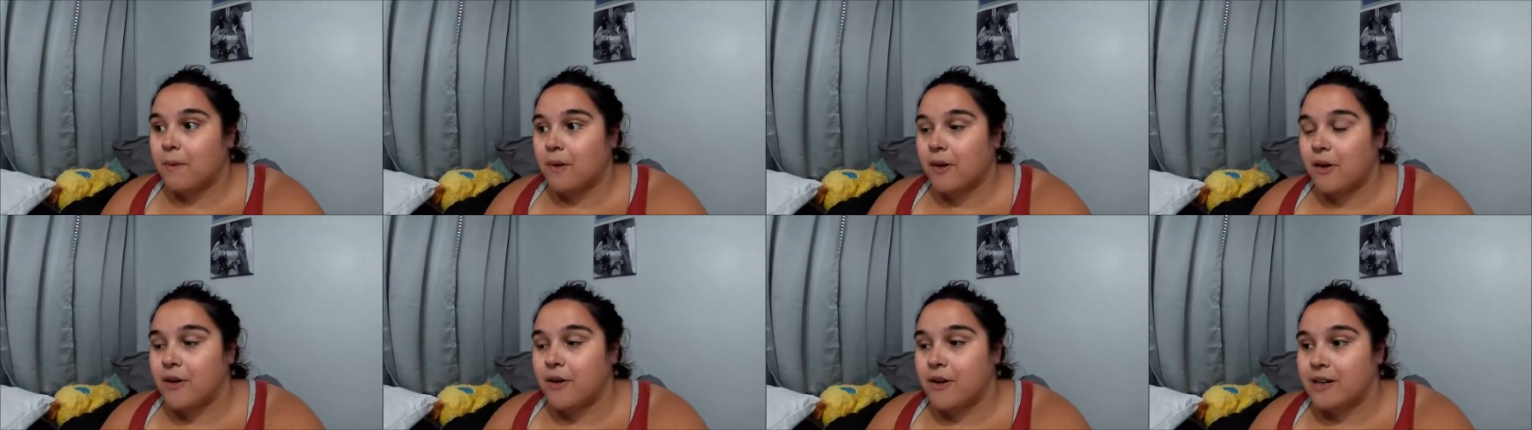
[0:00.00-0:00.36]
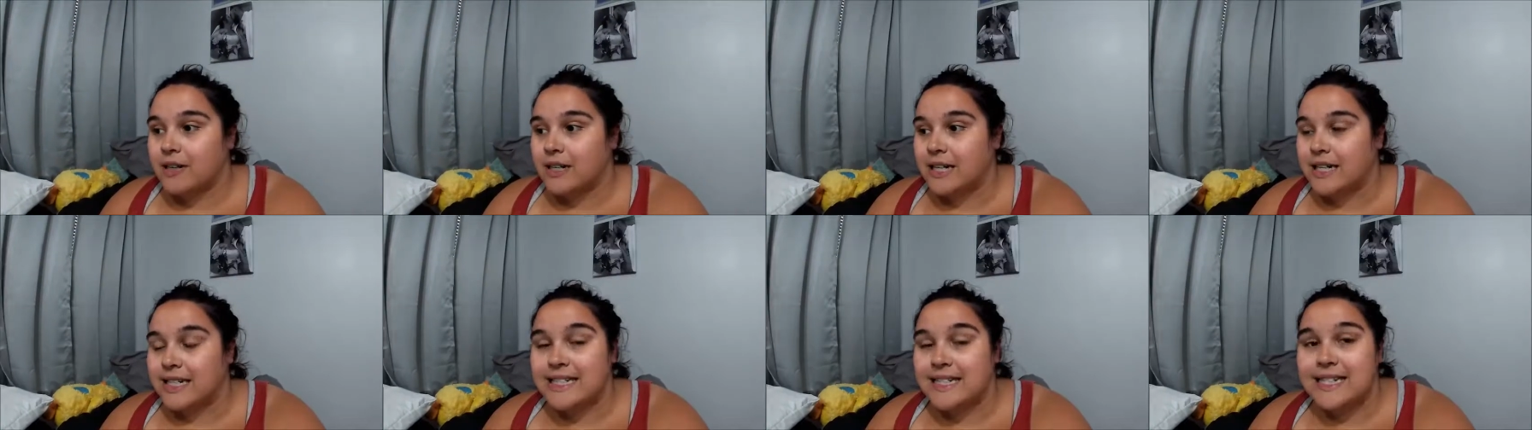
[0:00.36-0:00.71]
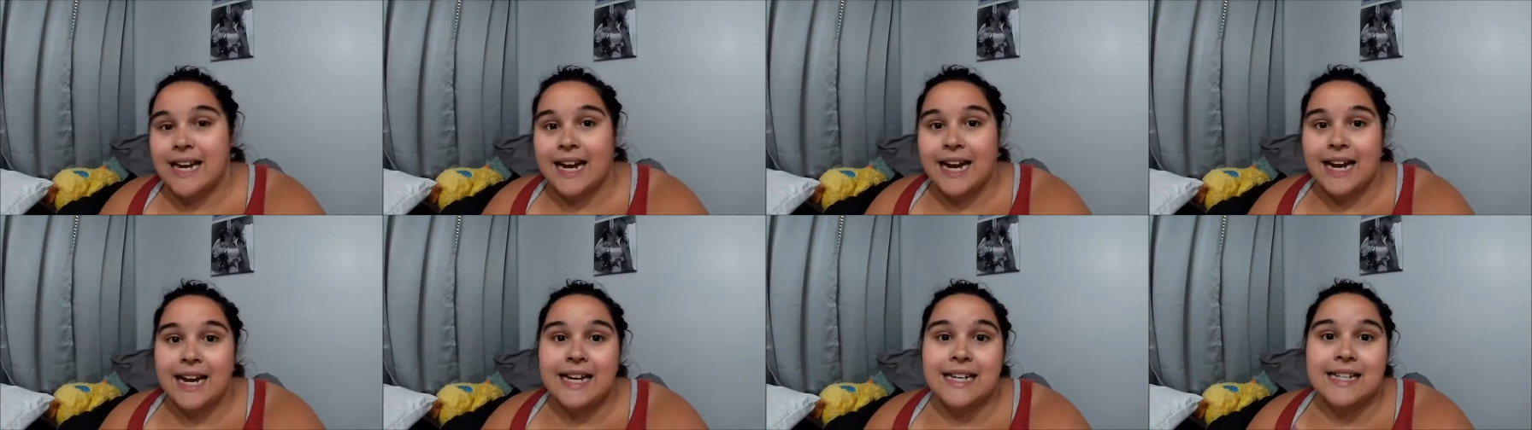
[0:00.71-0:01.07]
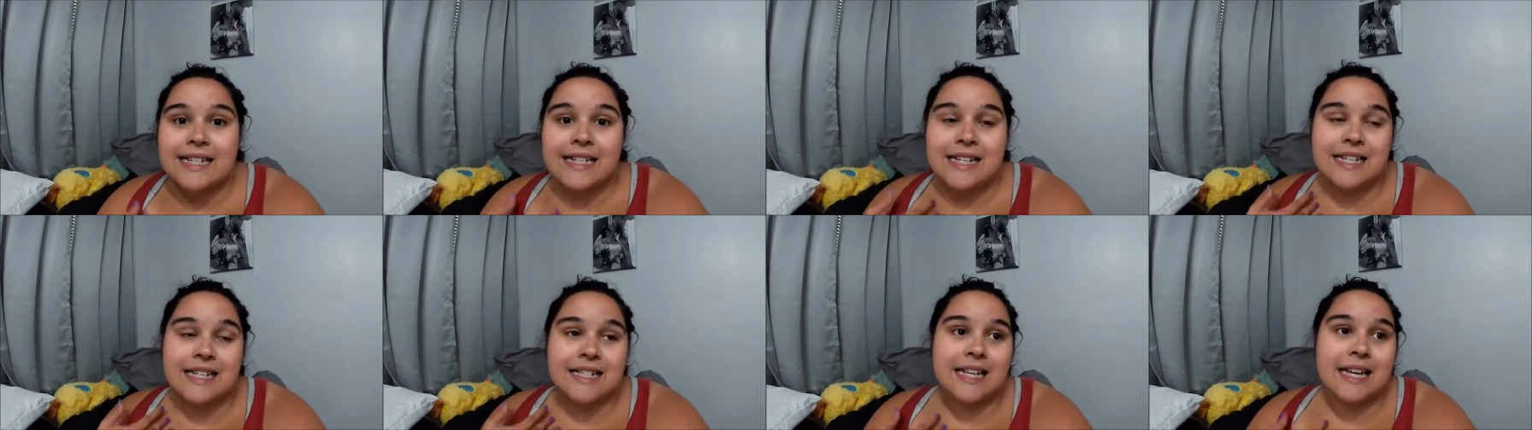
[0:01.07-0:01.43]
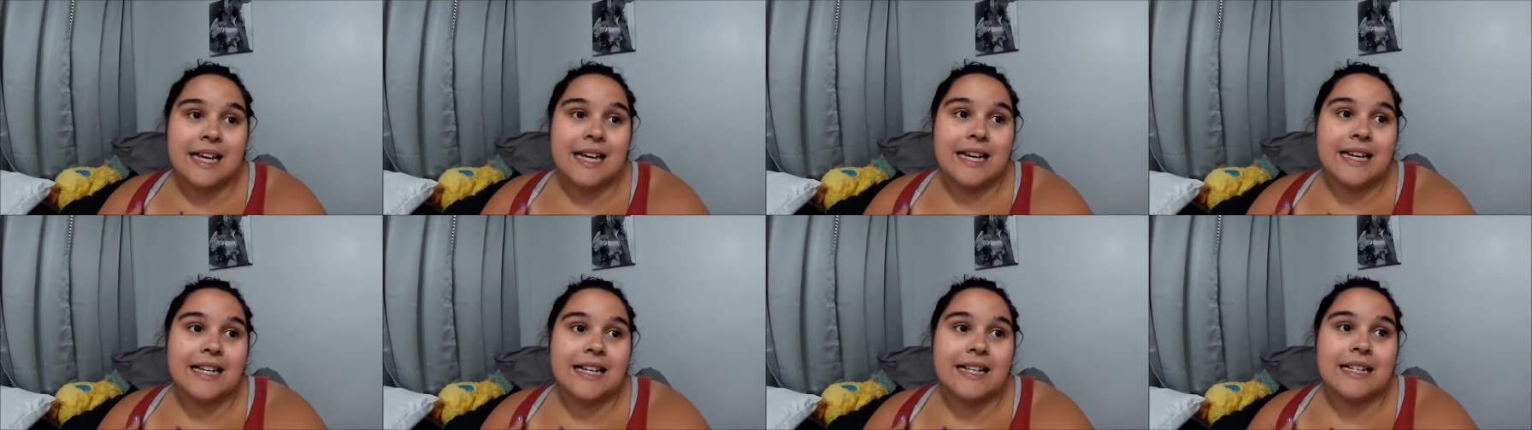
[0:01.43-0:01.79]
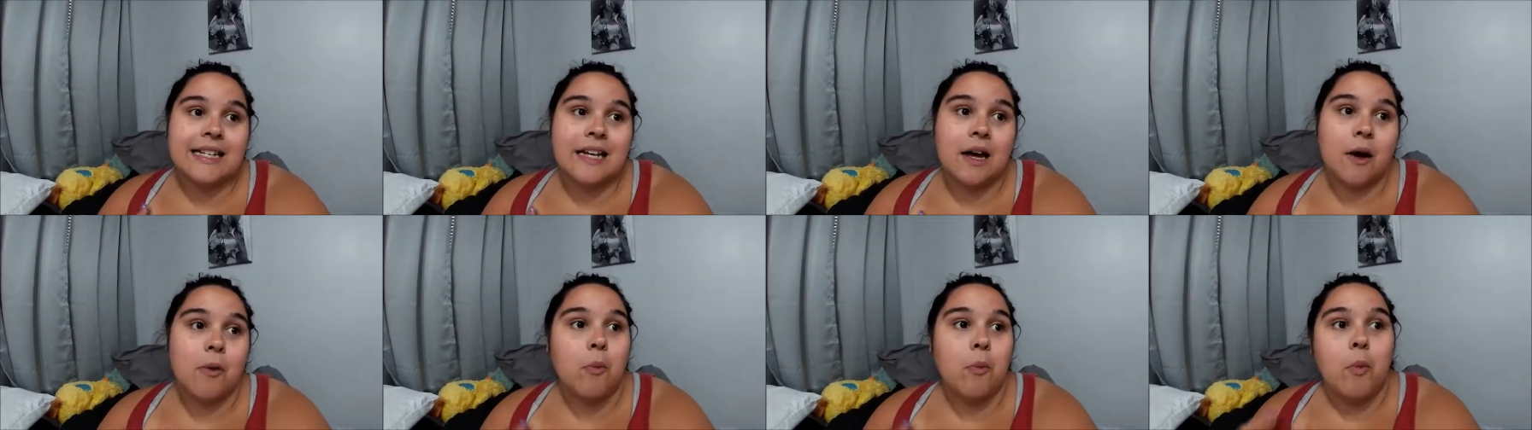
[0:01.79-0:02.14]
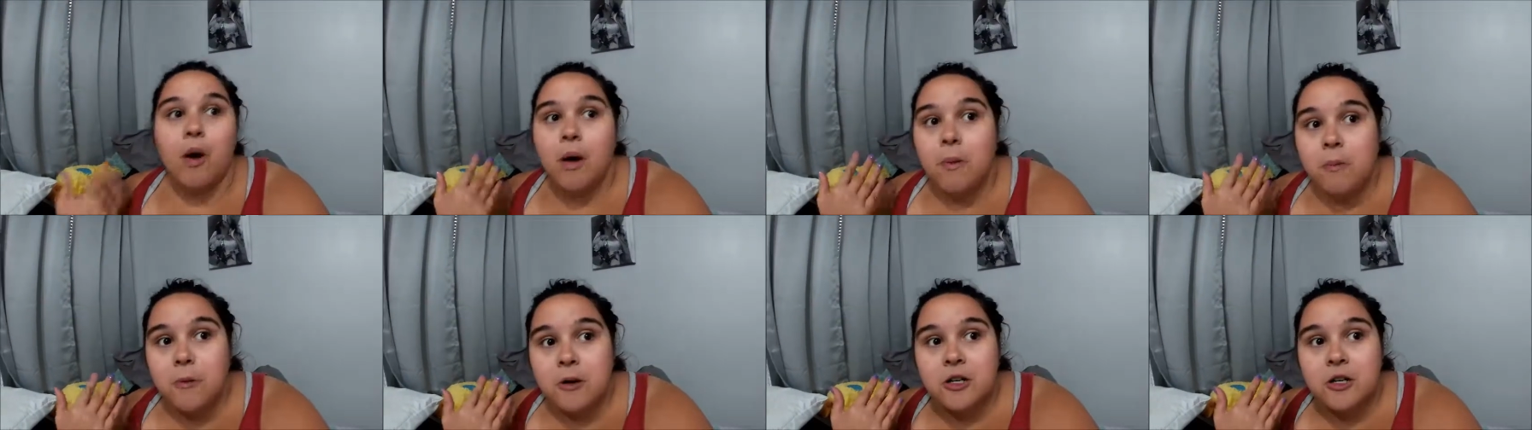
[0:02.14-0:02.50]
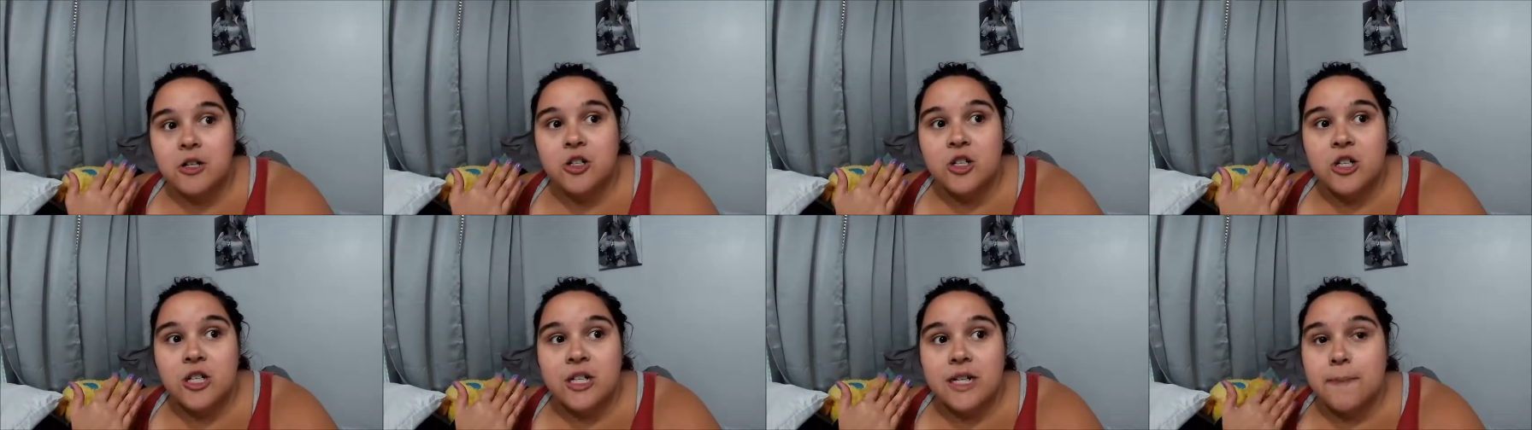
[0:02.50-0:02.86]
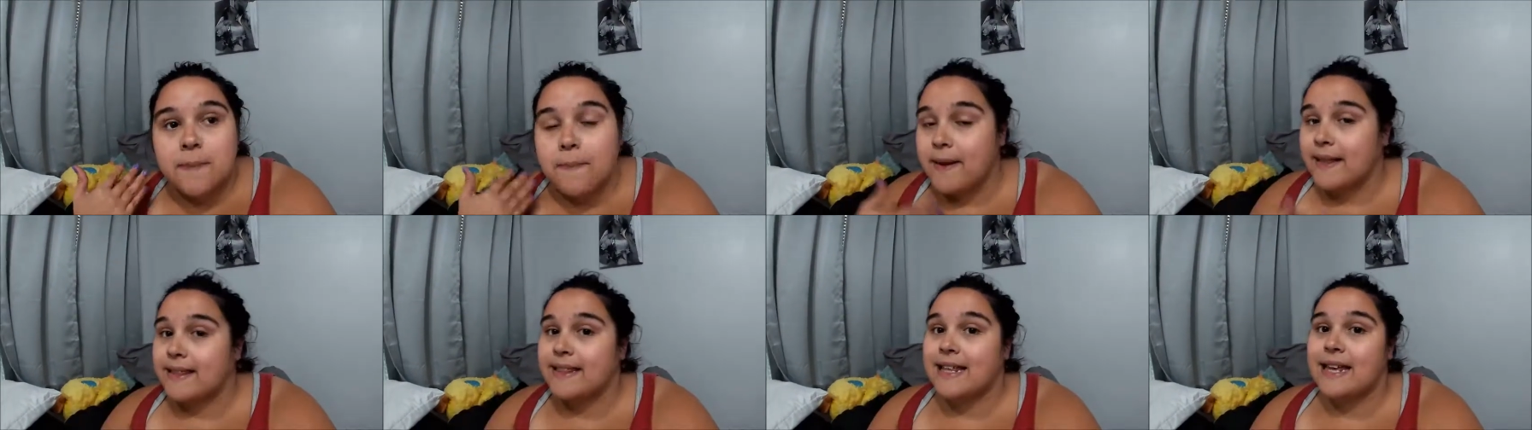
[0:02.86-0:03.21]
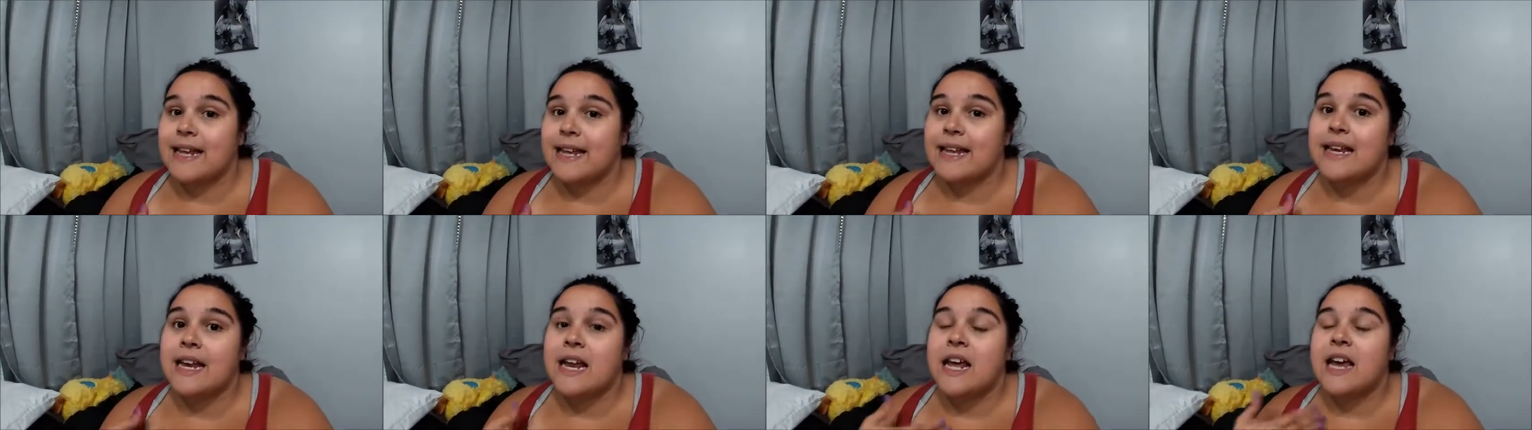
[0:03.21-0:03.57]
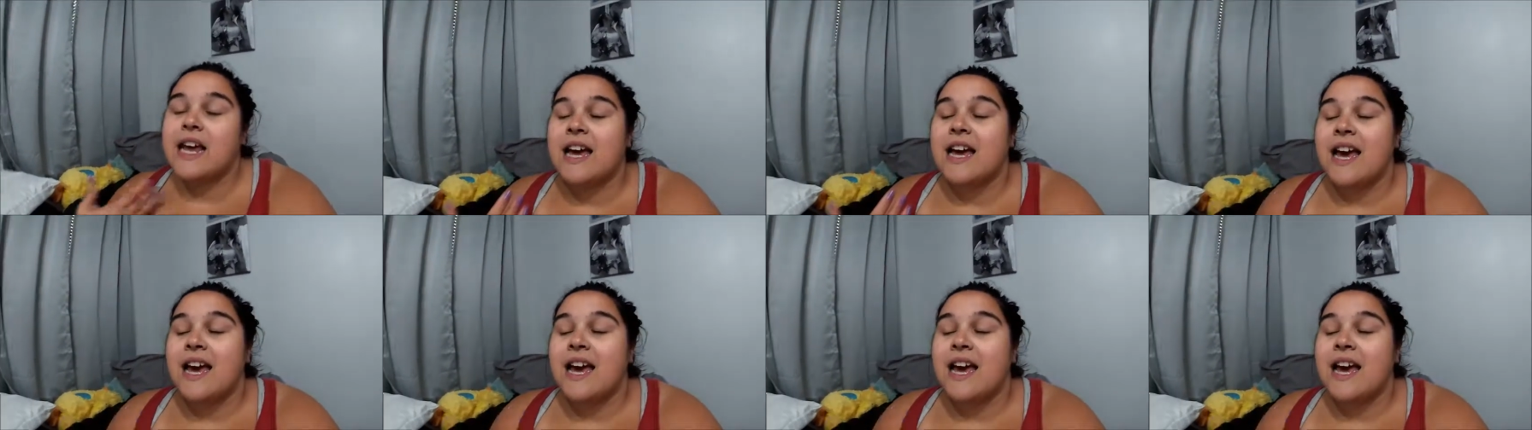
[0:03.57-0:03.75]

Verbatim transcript: we're going on a date and then a Walmart trip and then